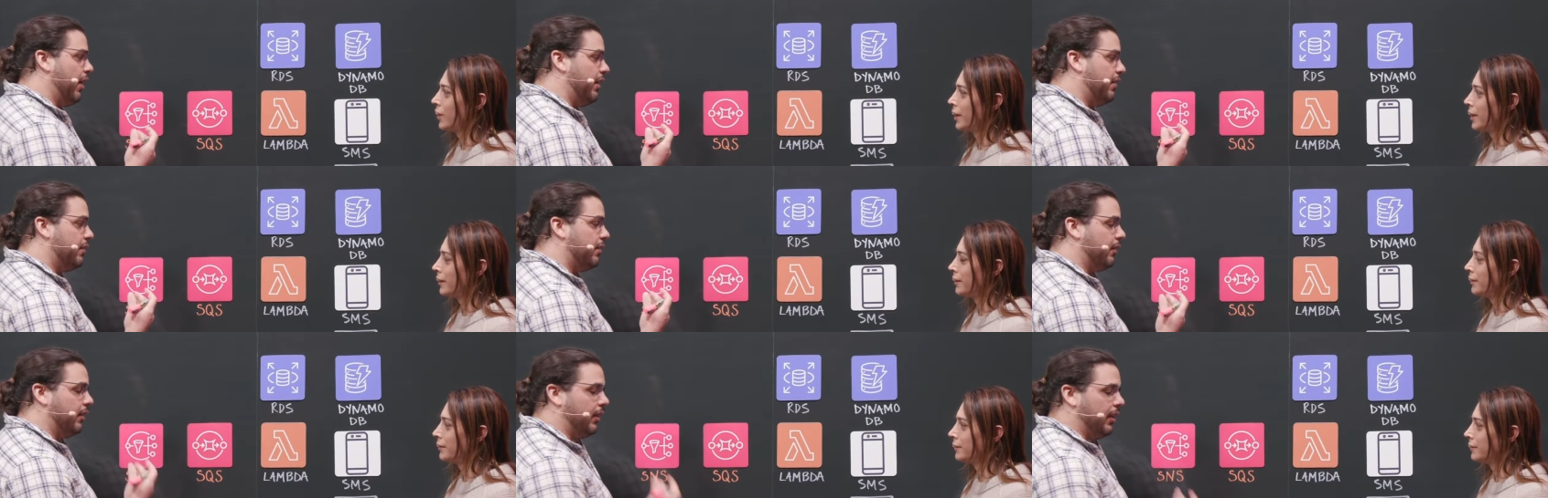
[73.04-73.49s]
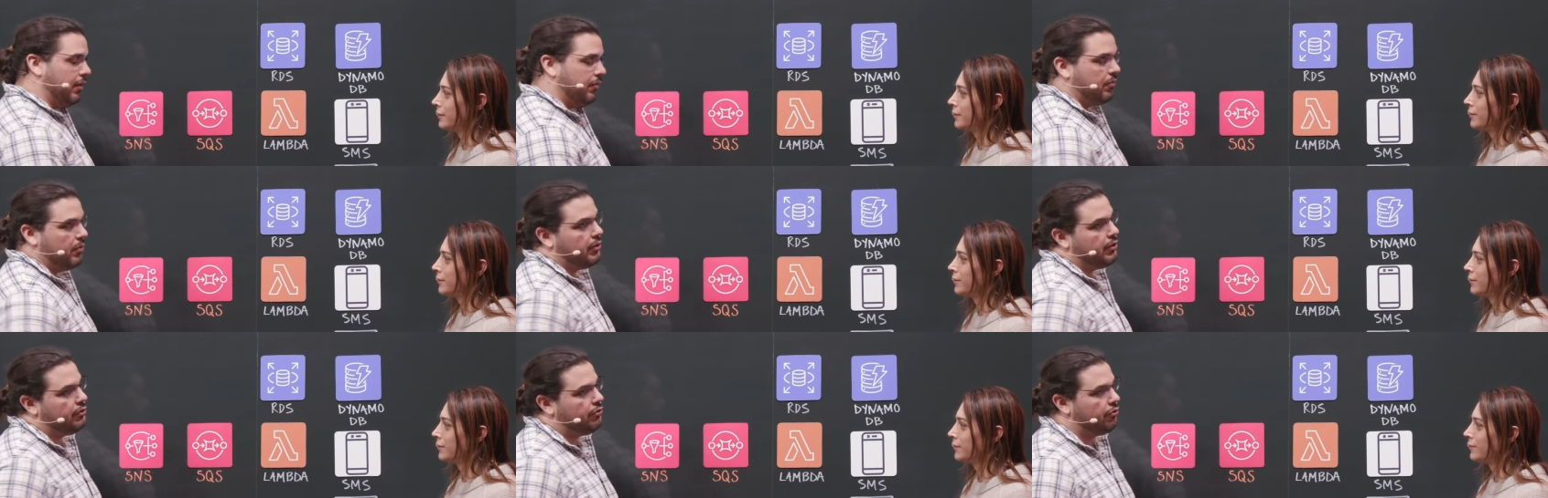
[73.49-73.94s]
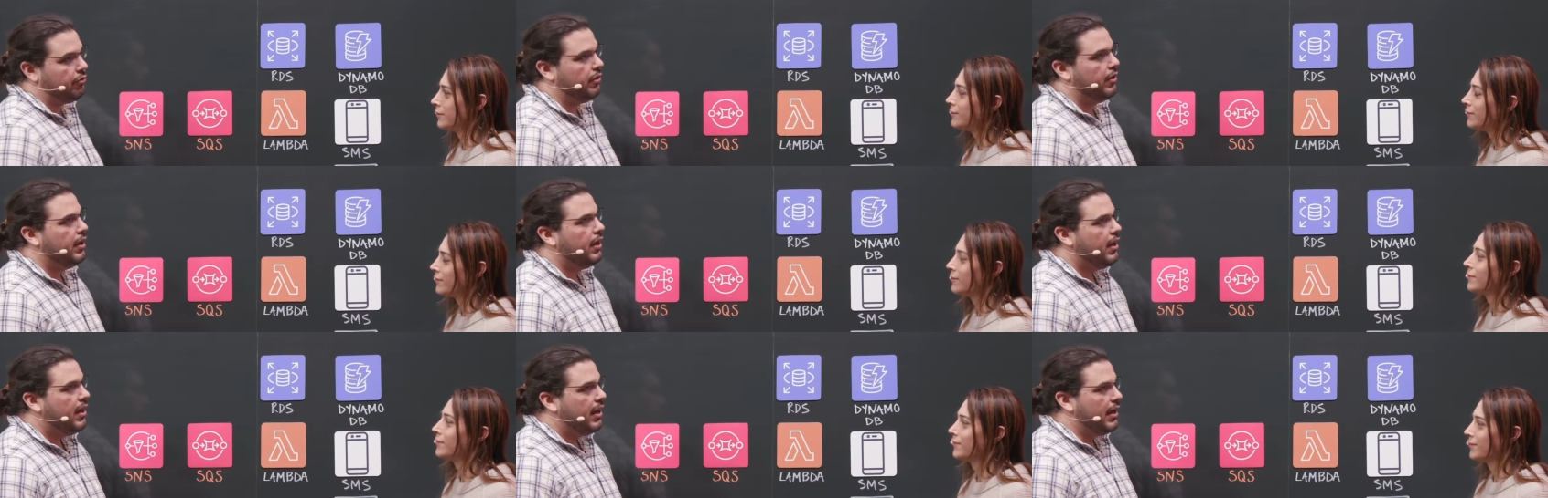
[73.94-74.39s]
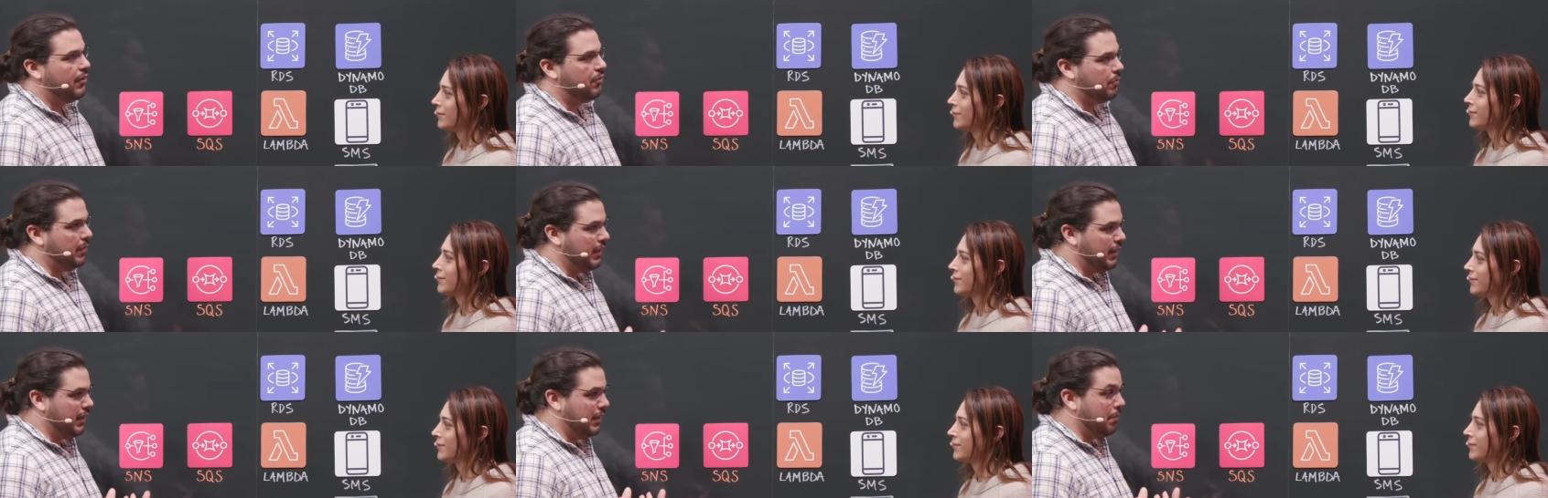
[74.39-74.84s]
Speaker 1: to leverage as
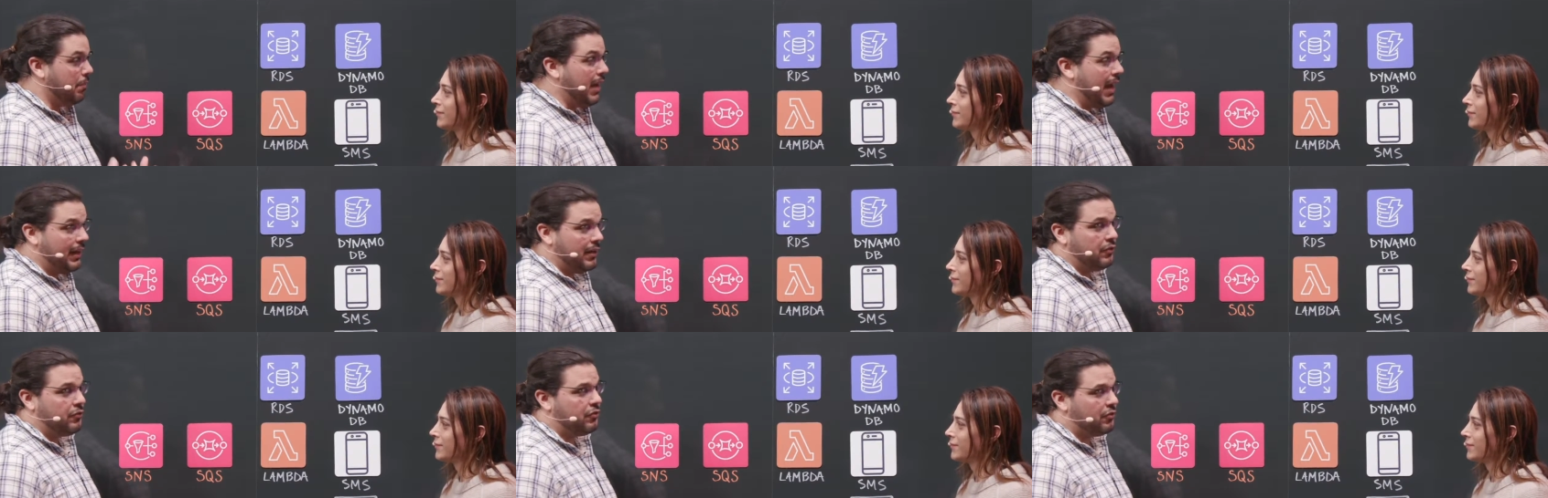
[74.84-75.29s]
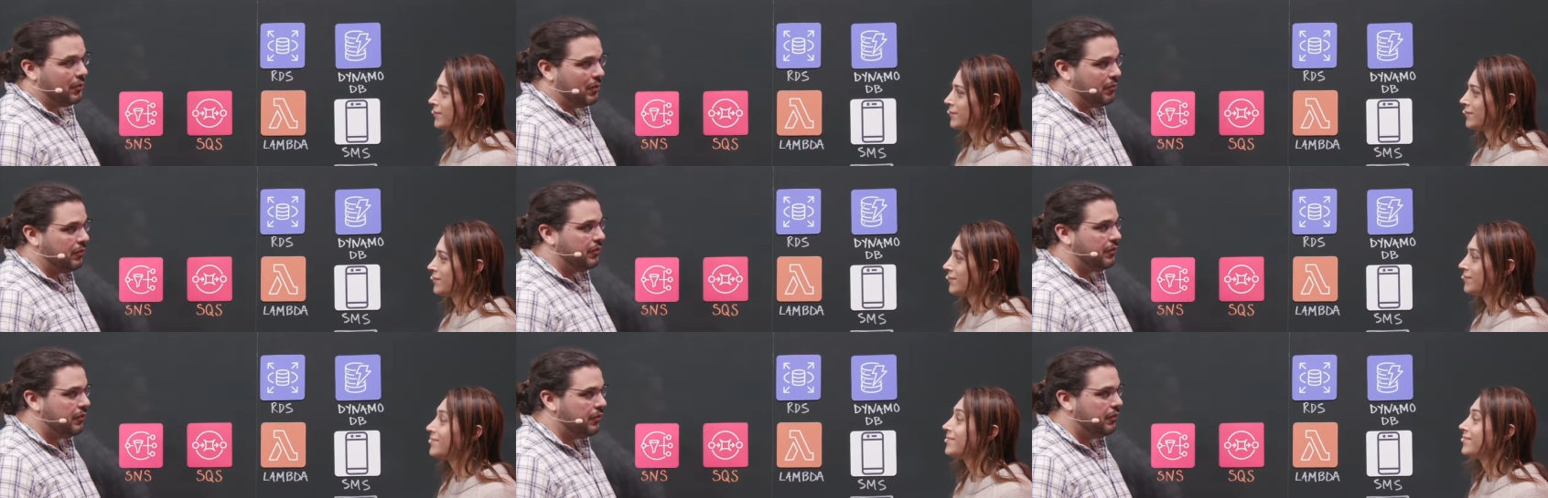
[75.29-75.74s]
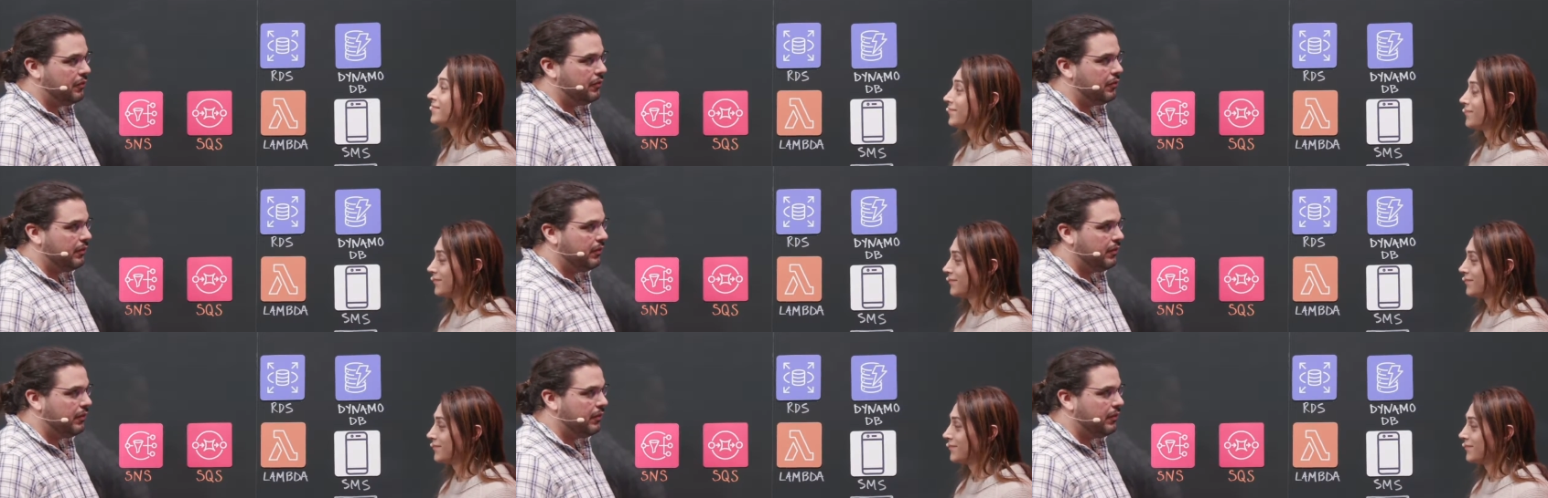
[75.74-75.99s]
many managed services